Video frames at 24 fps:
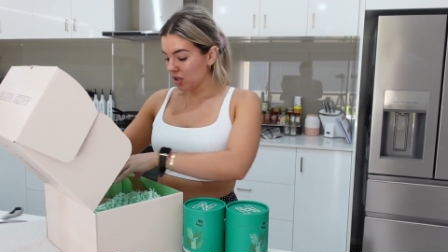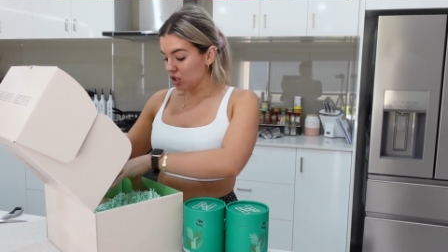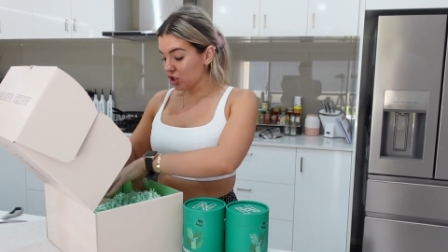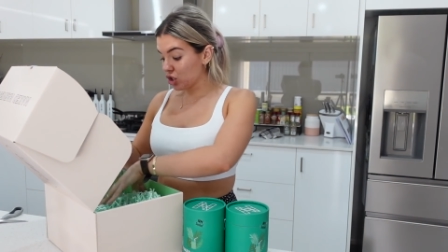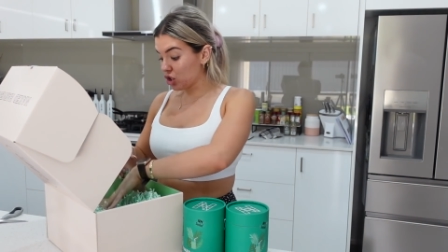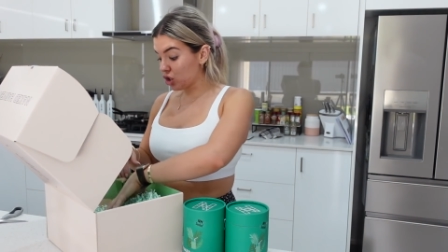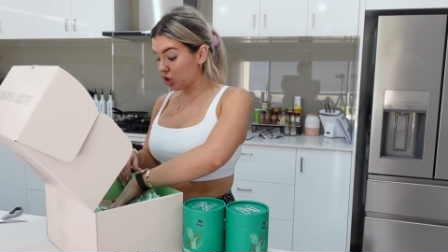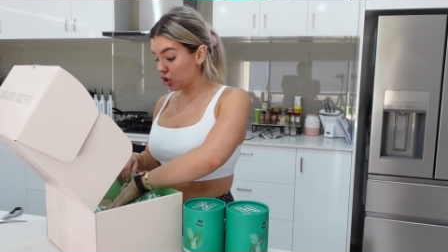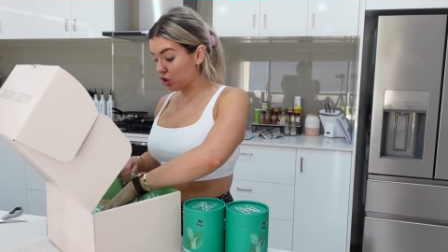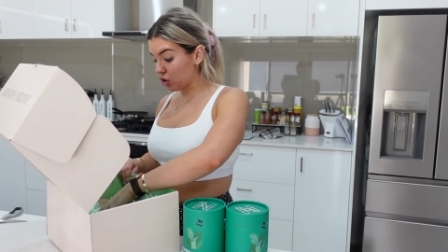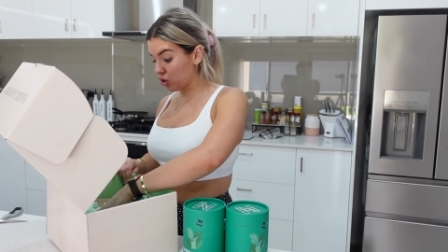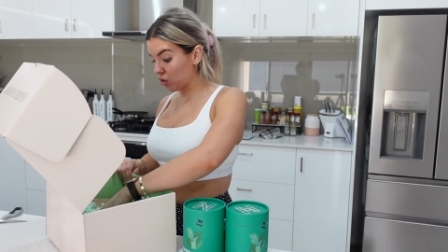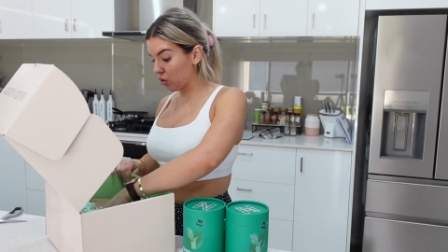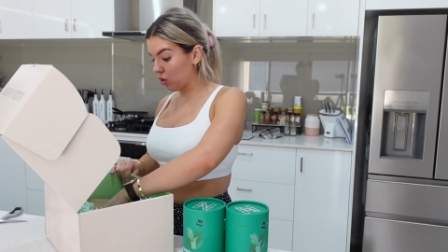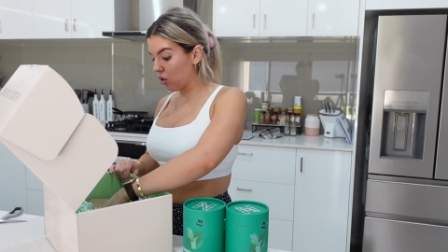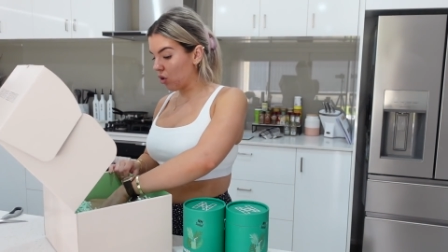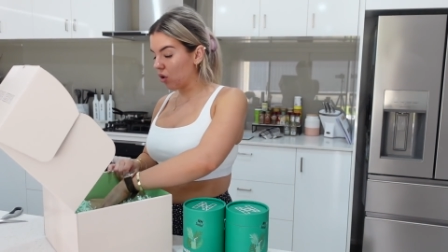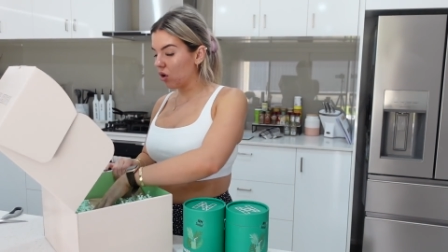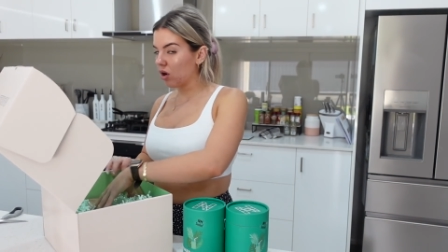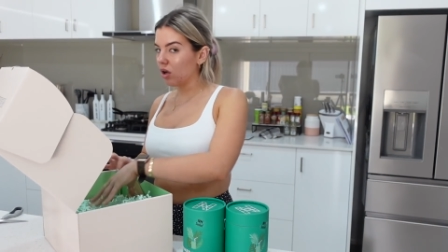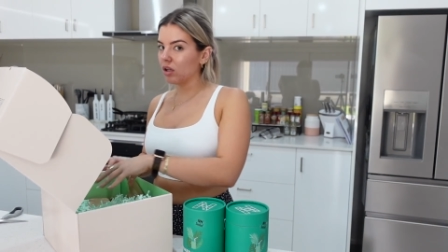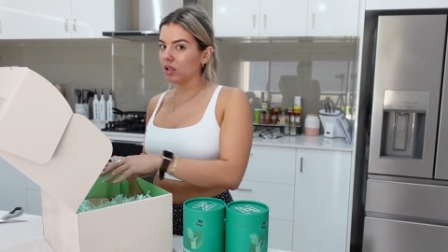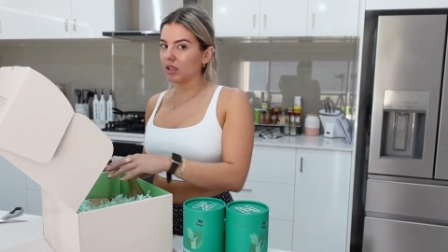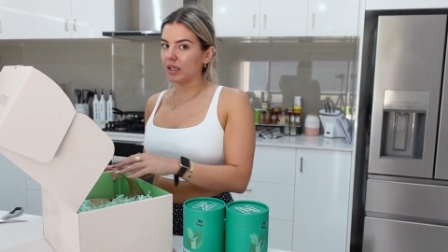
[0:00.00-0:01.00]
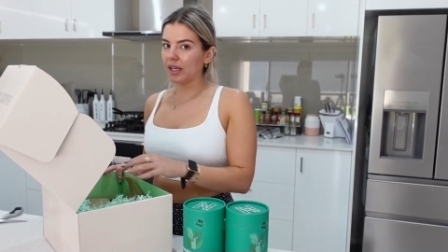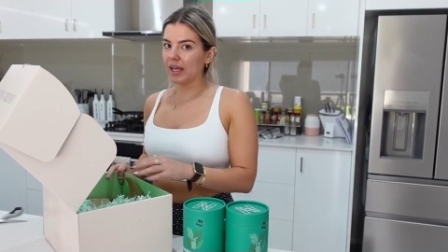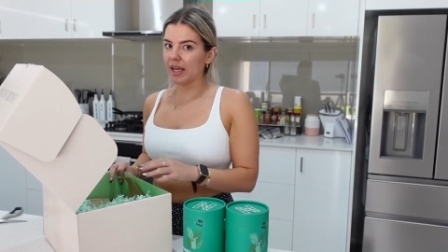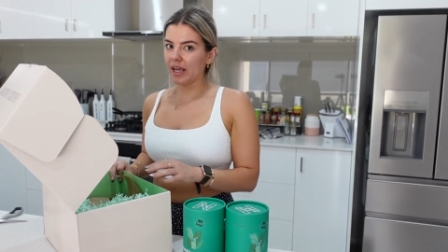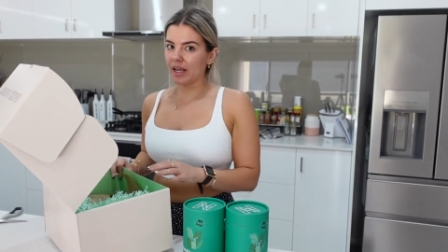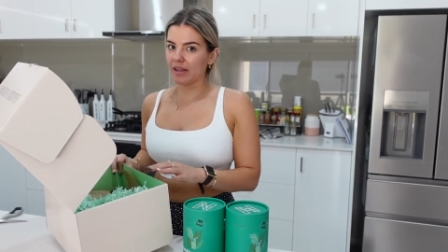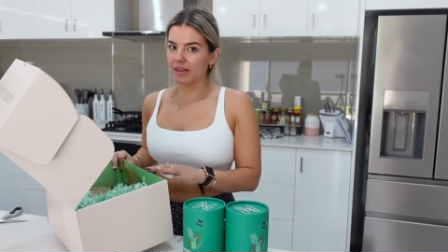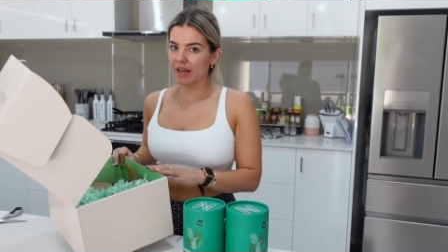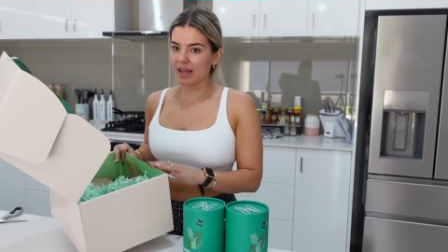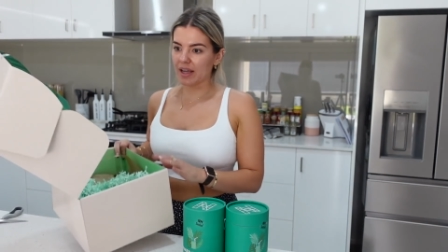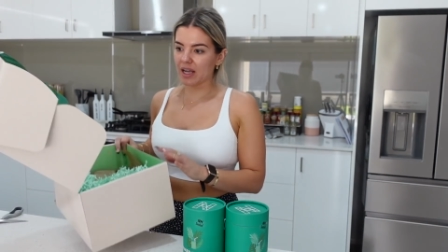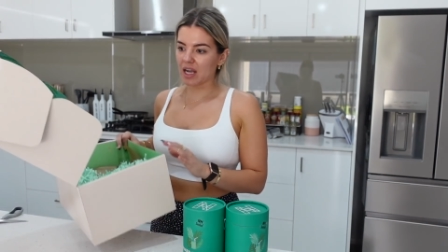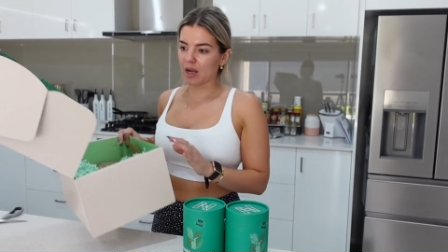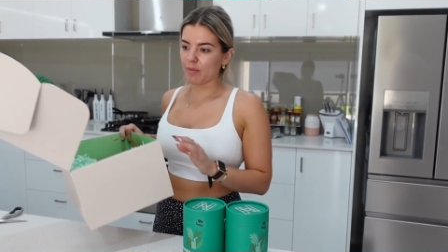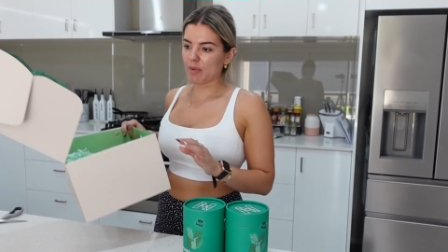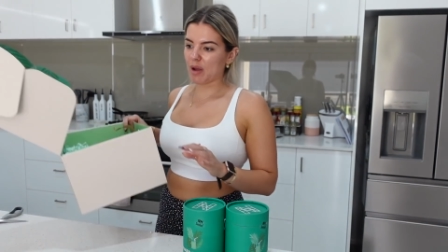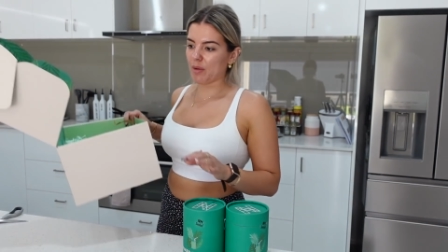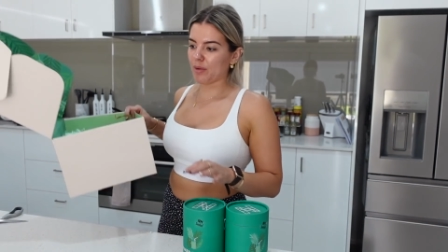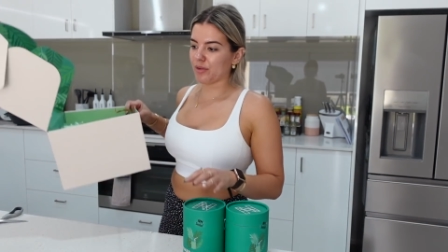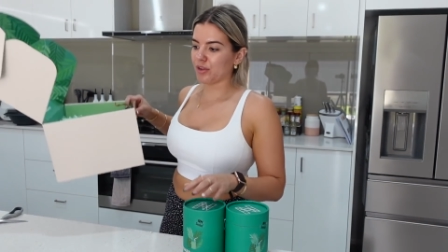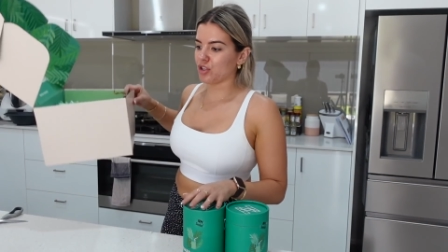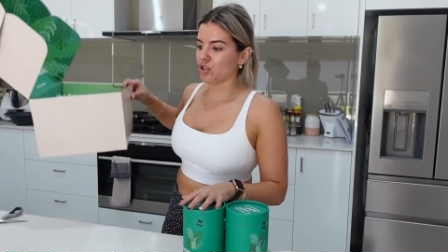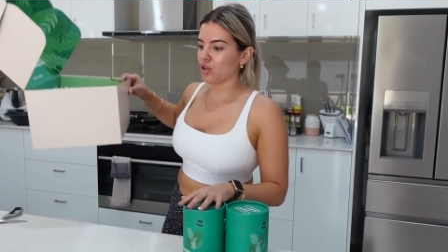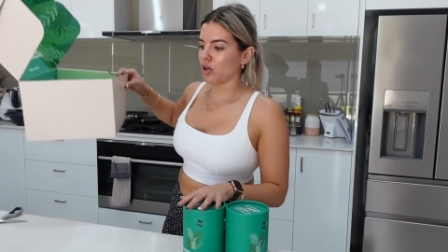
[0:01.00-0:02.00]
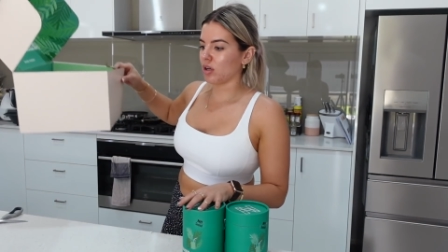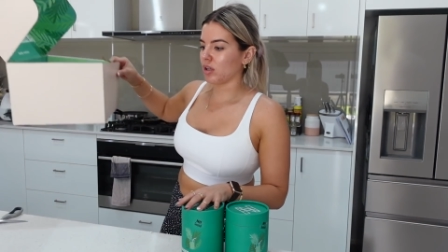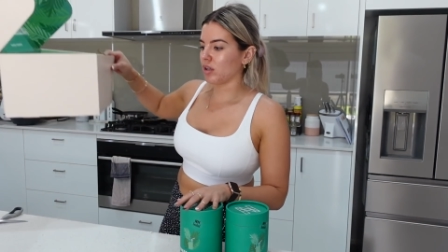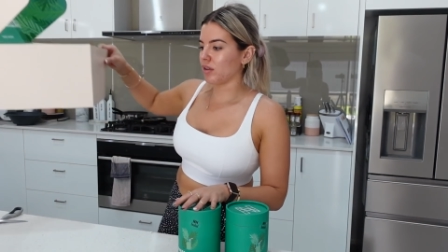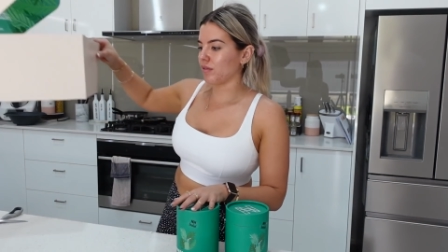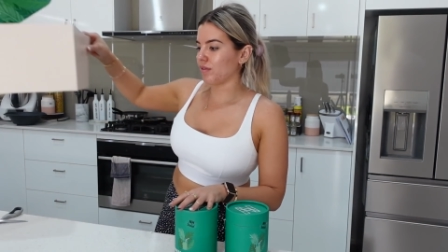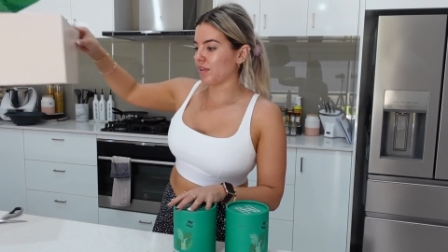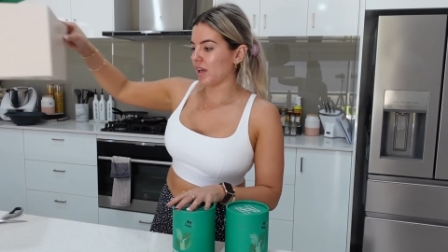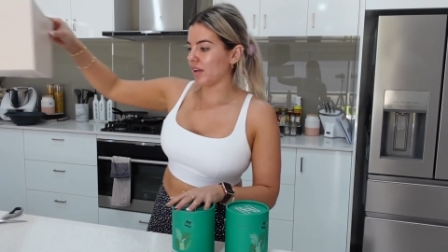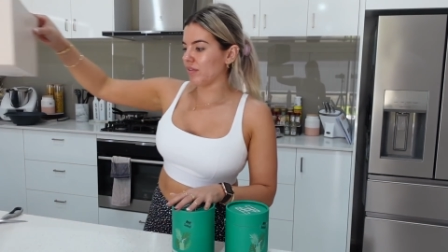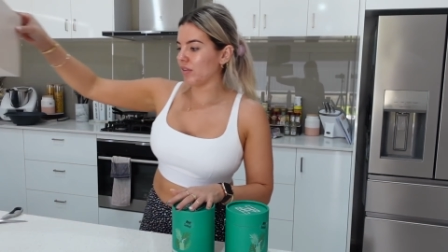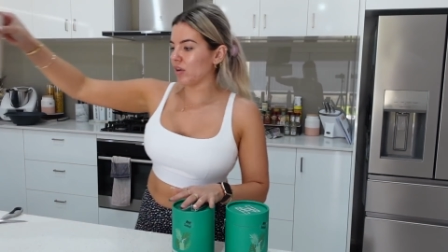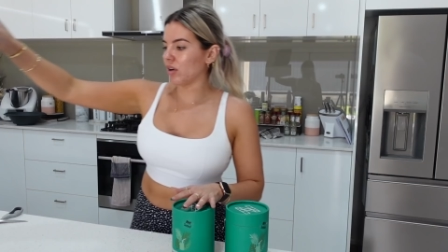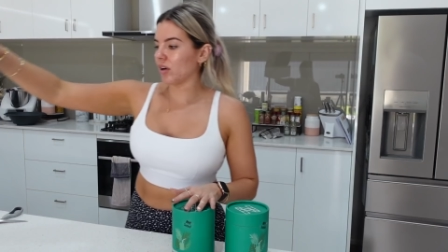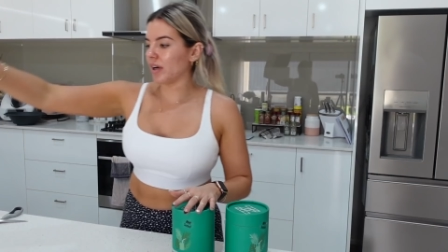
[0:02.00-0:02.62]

Surely they come out with a chocolate flavored